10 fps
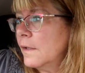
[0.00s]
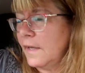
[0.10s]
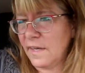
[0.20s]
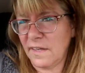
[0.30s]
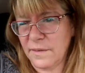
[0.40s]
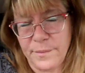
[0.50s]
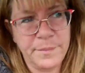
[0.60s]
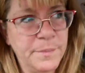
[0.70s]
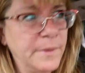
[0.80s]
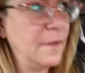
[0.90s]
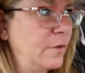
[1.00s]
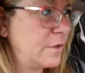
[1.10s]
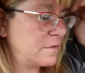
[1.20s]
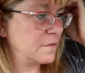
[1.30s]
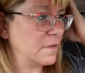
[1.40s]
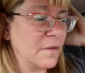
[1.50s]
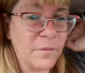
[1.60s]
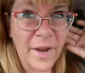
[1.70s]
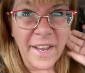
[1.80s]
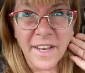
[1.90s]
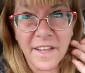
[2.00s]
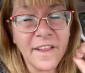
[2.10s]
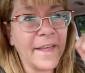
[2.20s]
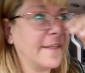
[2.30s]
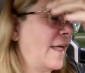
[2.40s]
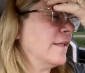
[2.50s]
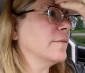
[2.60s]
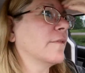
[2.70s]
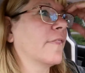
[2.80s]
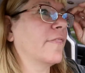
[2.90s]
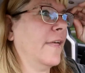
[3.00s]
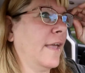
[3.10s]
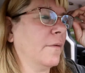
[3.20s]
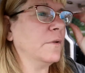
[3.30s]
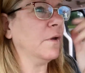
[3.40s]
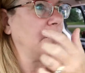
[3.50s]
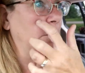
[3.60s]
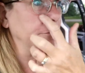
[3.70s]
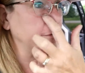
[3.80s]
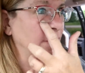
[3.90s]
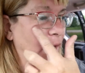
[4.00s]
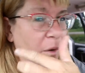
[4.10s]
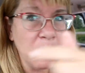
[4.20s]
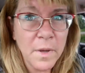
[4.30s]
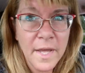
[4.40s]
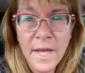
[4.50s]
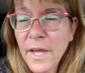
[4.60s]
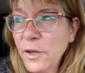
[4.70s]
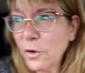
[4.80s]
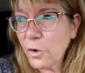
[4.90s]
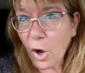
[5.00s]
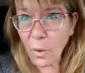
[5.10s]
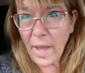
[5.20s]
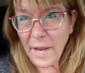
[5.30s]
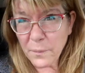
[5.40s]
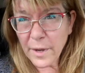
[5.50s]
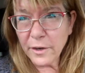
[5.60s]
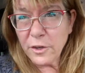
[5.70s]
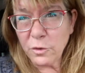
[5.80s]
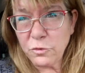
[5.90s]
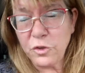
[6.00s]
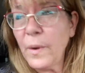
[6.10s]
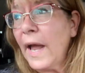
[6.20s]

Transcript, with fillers: Yeah, we'll be putting the horses in, in the rain. And, like that's the thing, when you have horses at home, you don't go anywhere, you don't do